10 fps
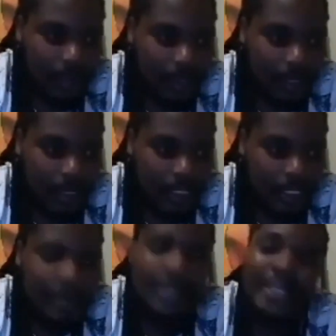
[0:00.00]
his name
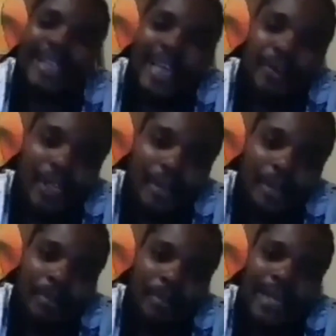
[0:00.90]
is Hilary
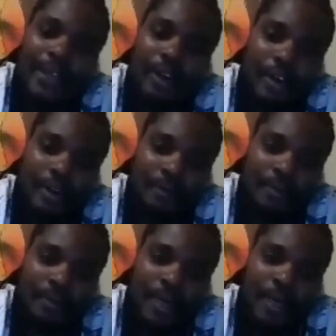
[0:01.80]
Belloc,
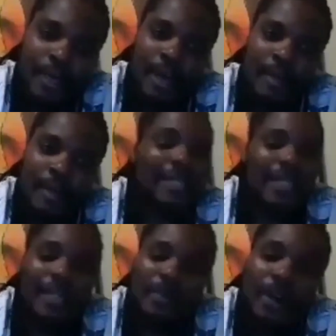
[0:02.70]
but the
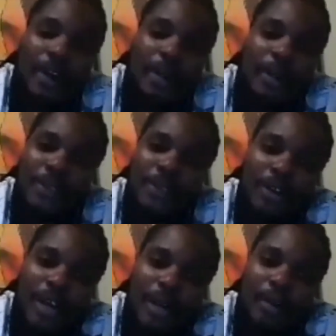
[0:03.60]
poem is no
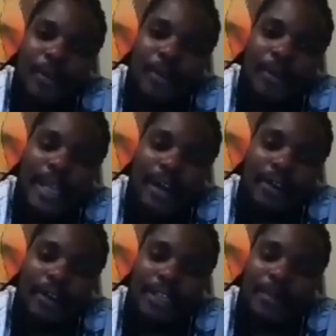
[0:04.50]
longer popular now.
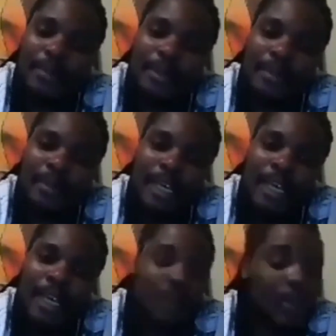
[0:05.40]

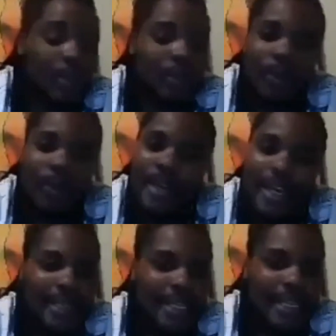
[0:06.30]
It was popular
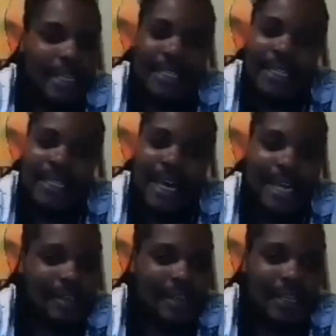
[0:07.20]
in the
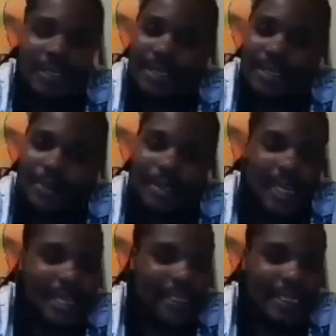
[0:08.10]
1900s to the
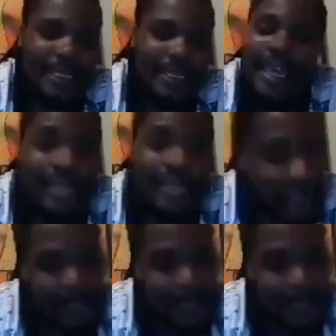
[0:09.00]
1980s.